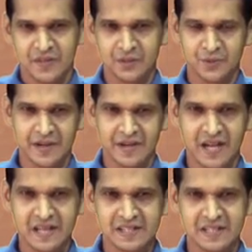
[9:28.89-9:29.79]
you can
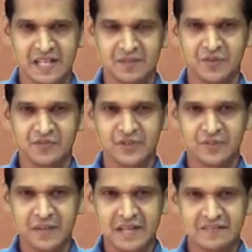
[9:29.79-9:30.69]
write the name of
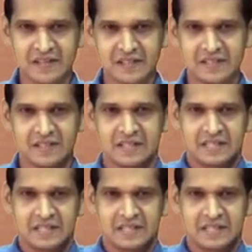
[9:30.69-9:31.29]
your Piriven,